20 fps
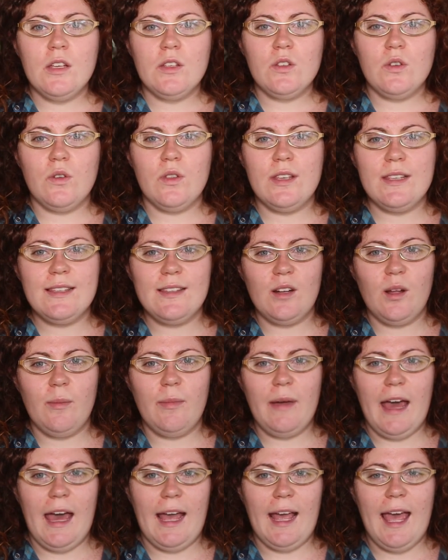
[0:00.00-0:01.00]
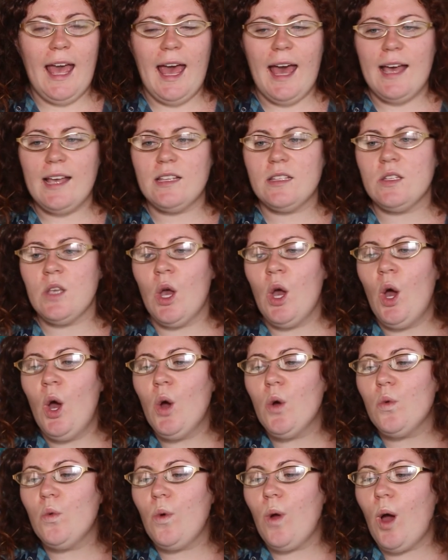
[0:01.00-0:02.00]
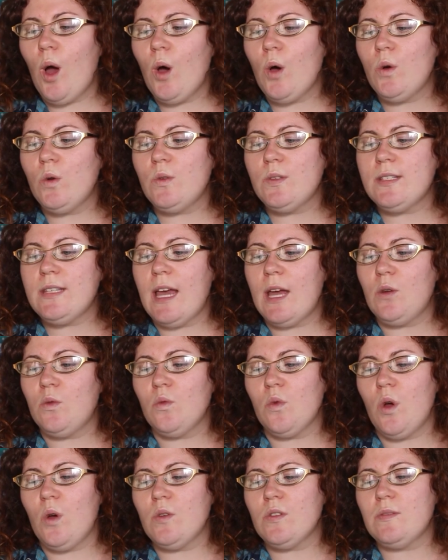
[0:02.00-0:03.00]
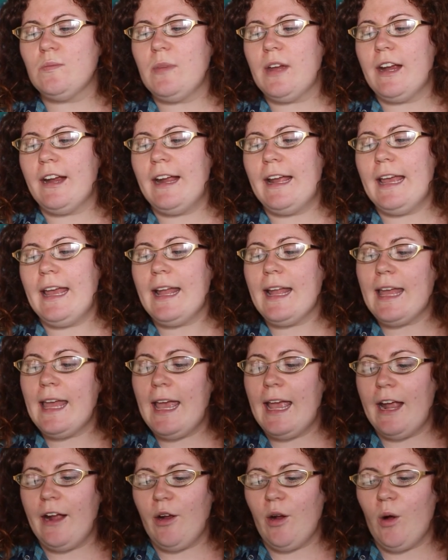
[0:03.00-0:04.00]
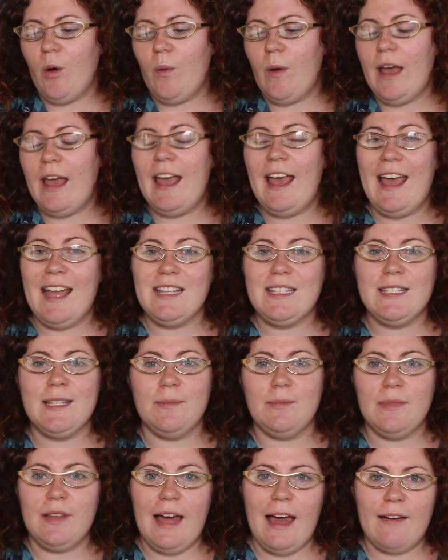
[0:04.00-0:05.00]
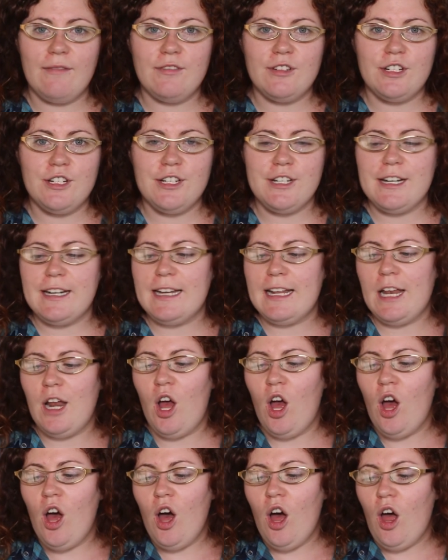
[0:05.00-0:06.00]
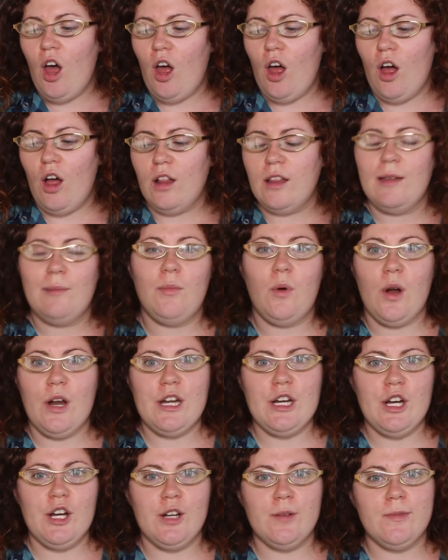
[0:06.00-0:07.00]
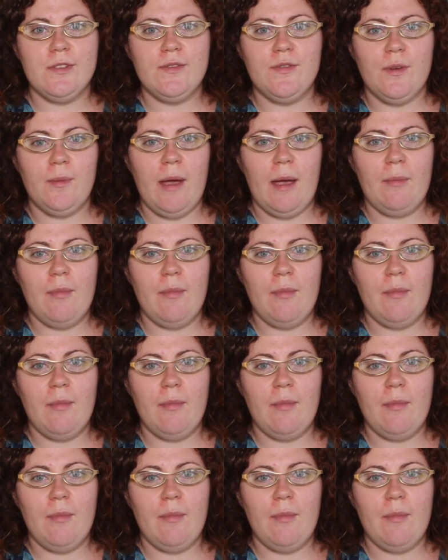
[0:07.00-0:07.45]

So this little bag has rose and rosemary, caraway, and some lavender in it, all important herbs for my